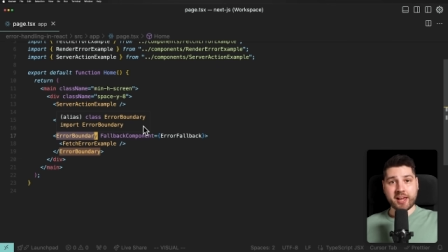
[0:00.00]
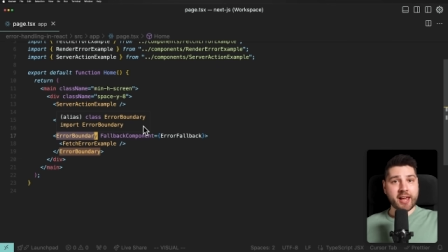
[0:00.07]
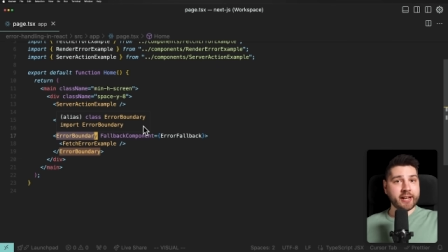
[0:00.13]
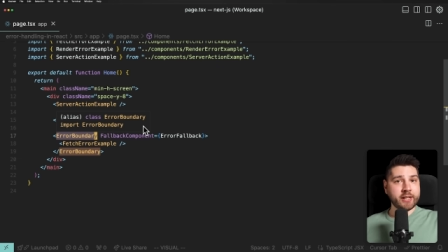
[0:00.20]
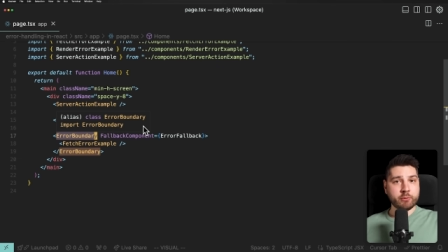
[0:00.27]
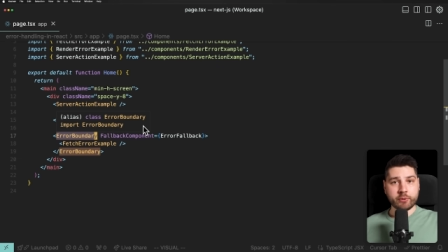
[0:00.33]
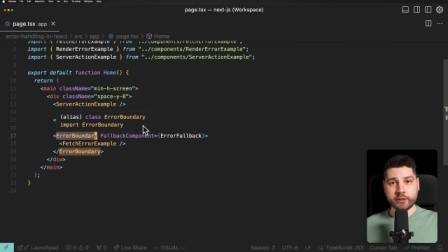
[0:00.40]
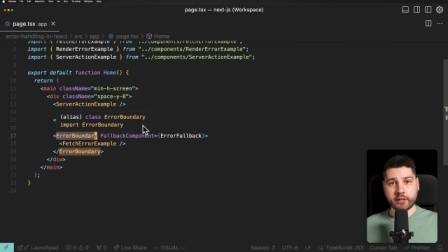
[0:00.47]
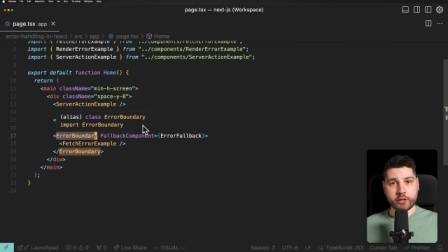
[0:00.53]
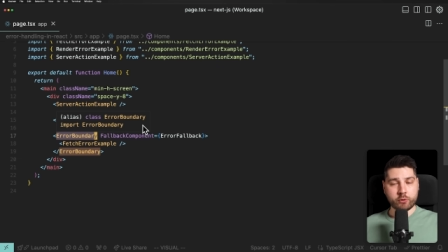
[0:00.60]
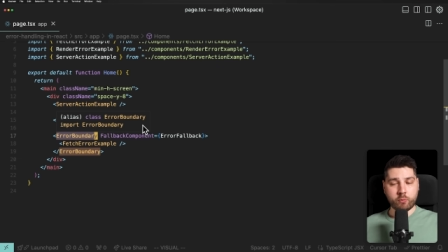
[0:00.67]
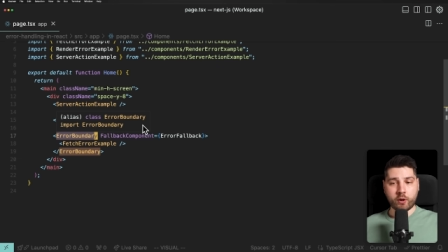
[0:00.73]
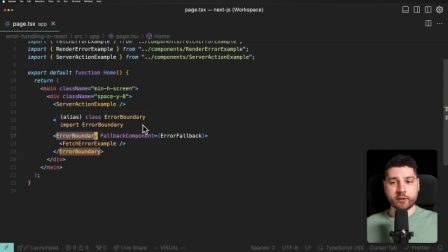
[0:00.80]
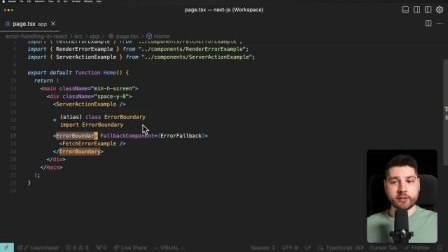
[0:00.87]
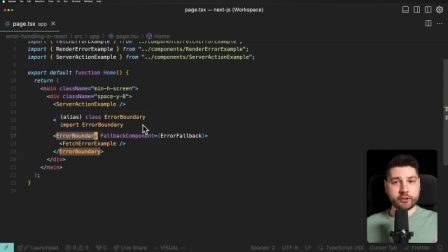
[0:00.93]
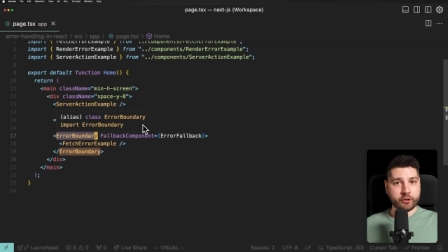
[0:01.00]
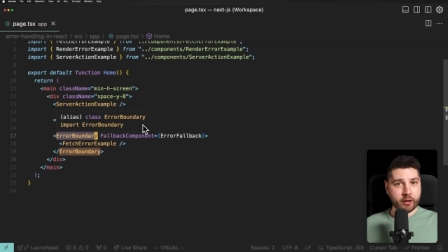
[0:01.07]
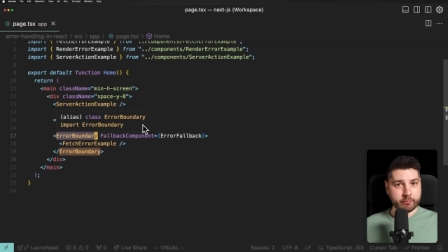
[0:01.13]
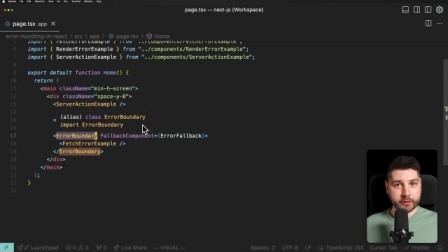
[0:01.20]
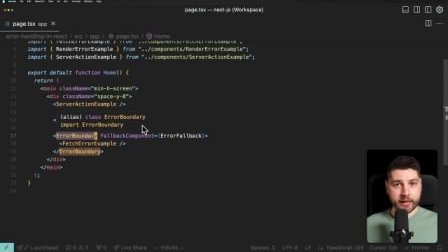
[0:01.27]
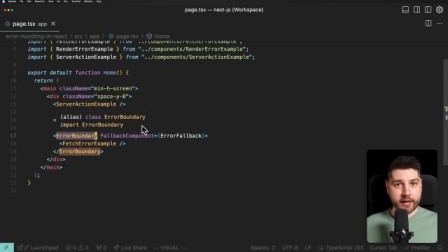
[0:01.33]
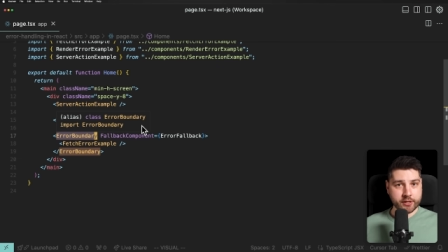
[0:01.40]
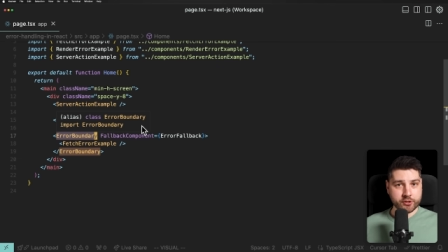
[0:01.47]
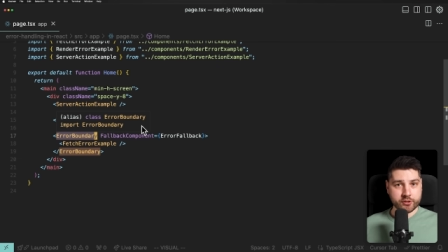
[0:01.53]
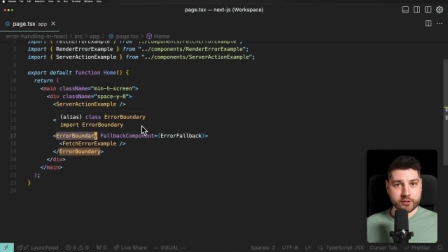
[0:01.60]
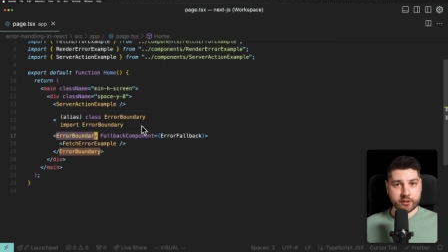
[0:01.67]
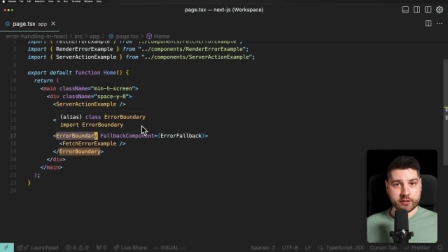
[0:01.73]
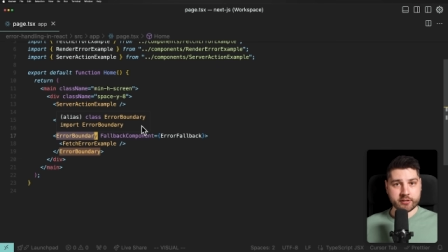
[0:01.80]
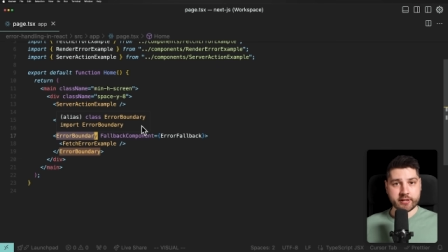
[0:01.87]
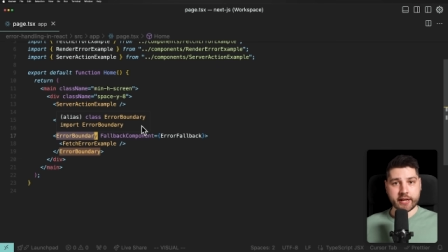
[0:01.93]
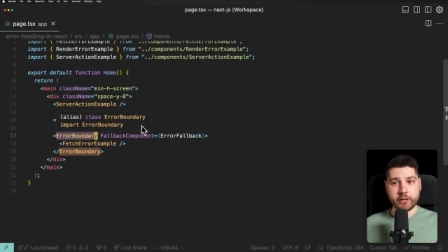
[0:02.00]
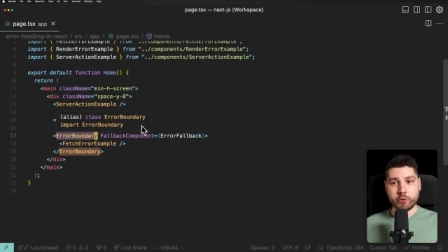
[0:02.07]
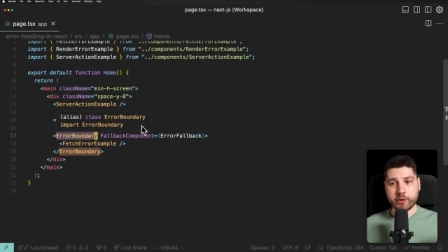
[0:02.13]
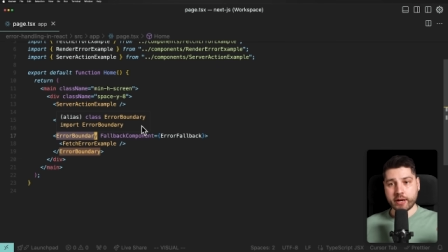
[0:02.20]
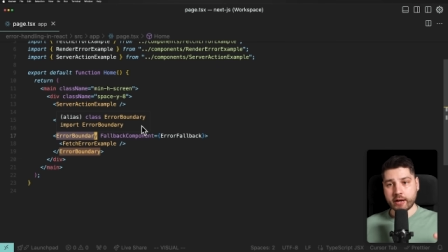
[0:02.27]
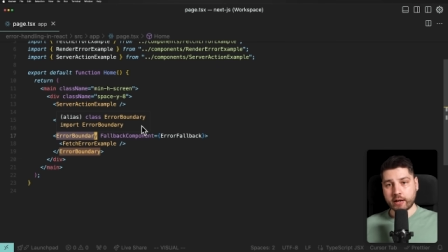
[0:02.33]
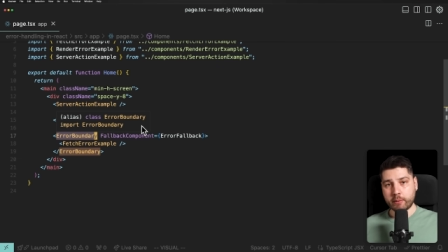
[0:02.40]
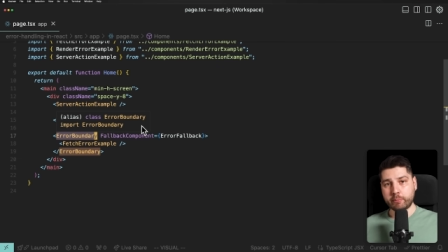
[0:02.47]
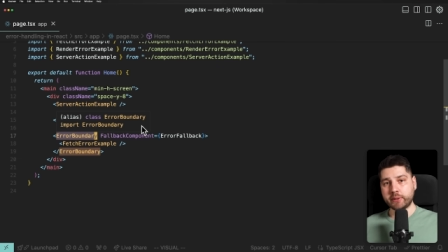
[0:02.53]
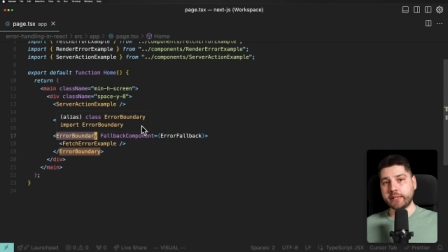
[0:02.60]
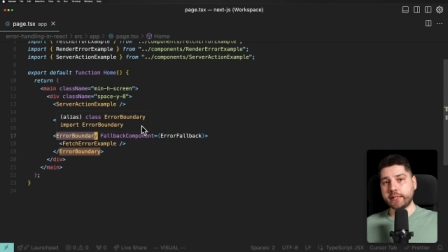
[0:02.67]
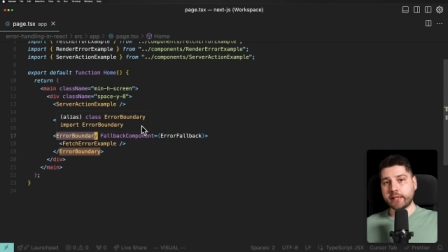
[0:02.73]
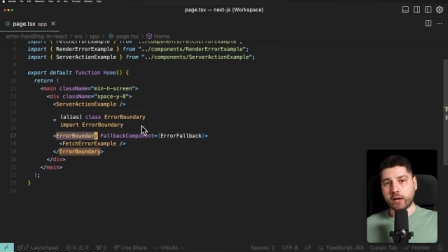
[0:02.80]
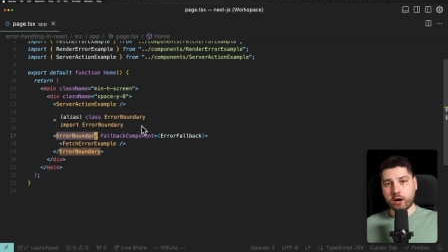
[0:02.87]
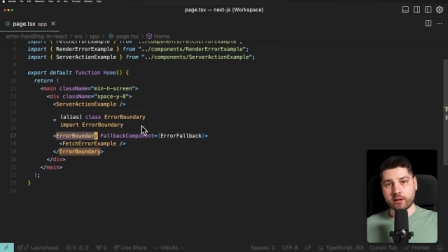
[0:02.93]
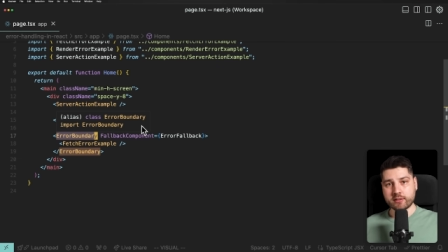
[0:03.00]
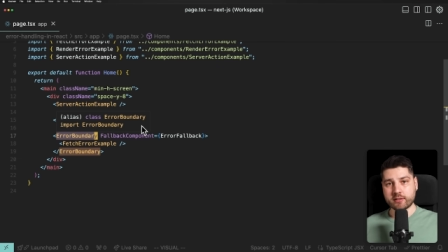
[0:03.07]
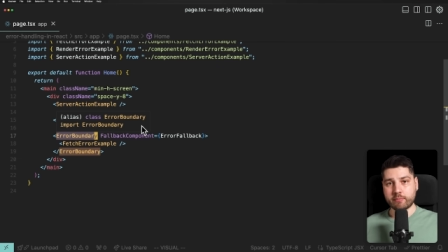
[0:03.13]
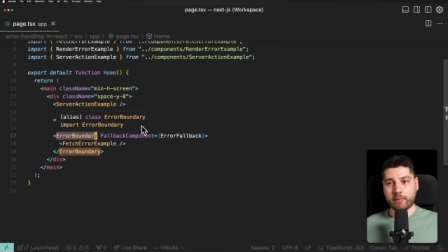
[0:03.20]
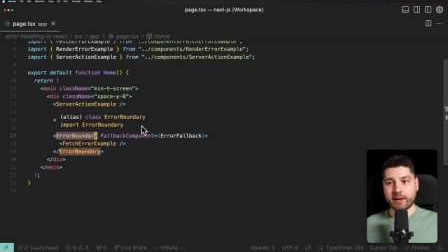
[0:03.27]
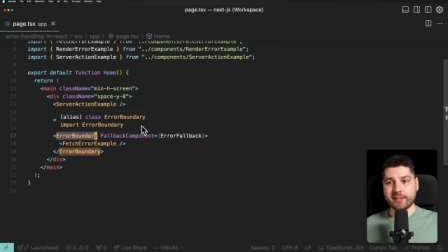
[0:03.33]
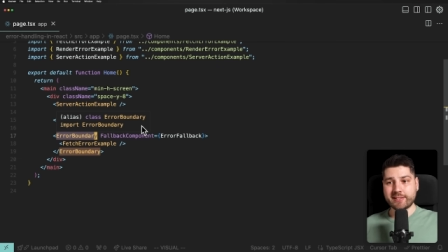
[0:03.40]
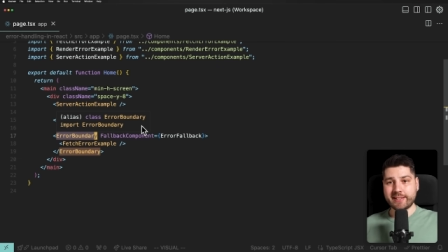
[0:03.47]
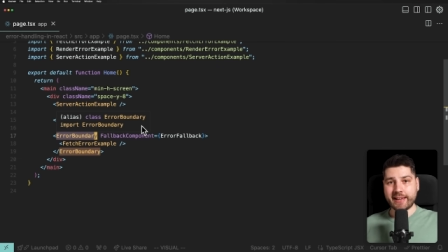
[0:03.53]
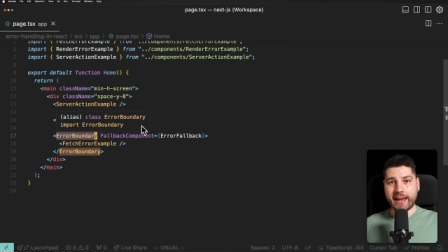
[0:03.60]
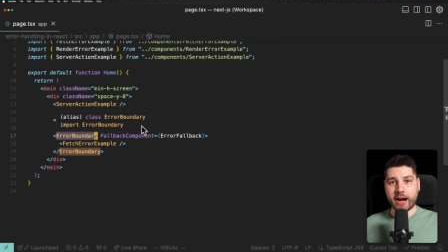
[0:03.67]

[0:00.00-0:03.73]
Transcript: anywhere that you want in your applications and you can completely customize the